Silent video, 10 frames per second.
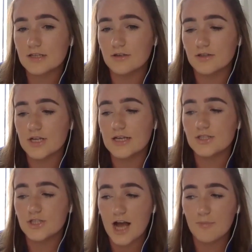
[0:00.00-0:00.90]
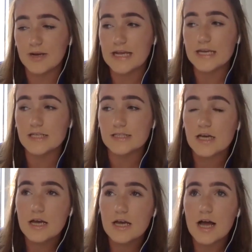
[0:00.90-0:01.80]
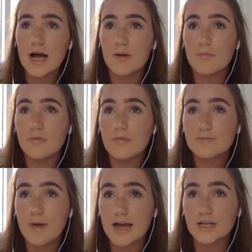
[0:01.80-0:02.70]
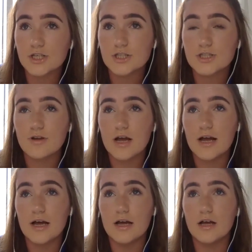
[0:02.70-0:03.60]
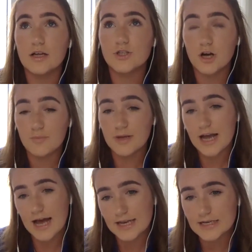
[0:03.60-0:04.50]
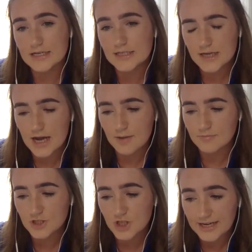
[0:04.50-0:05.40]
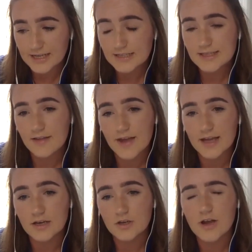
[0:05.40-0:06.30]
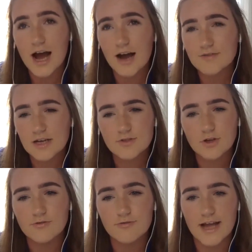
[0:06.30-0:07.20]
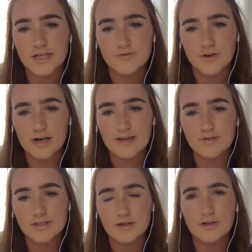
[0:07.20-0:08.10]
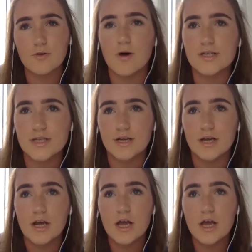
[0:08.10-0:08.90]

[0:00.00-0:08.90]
such as Japanese, Spanish, German, and Chinese. And then you have to have done French for your leaving cert if you want to